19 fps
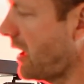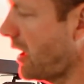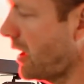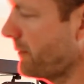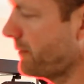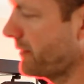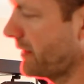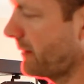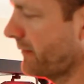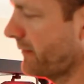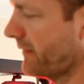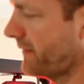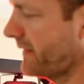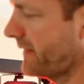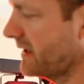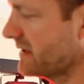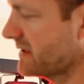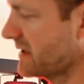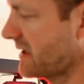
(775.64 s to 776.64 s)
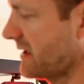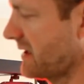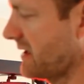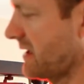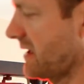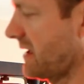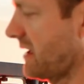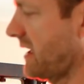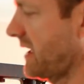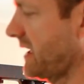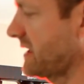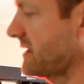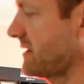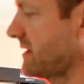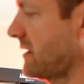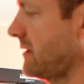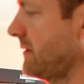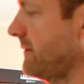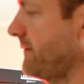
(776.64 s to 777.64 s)
open up the feet like
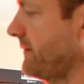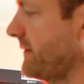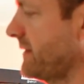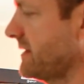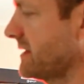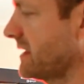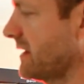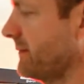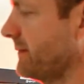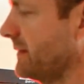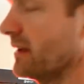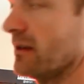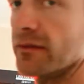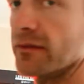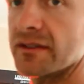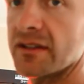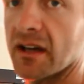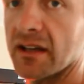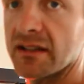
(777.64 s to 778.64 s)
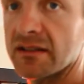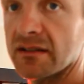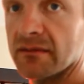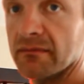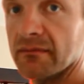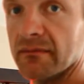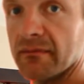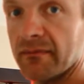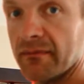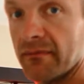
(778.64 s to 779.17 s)
so, just give them a little tighten